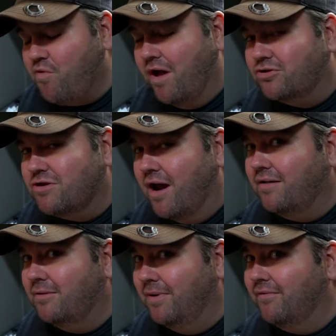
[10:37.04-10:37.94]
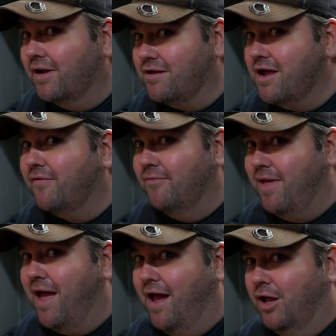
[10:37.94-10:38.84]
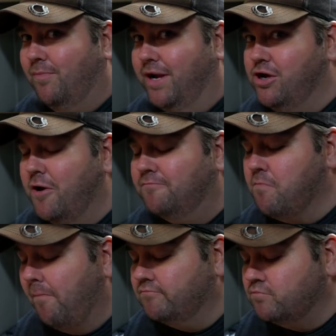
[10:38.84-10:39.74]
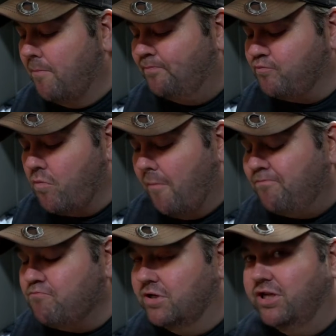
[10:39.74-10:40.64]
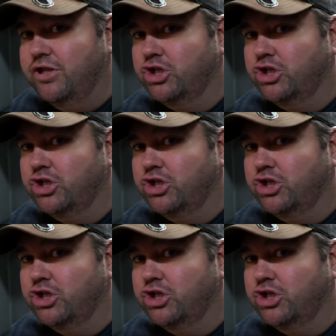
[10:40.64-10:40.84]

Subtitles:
It's got a little bit of a kick from that jalapeno, but then the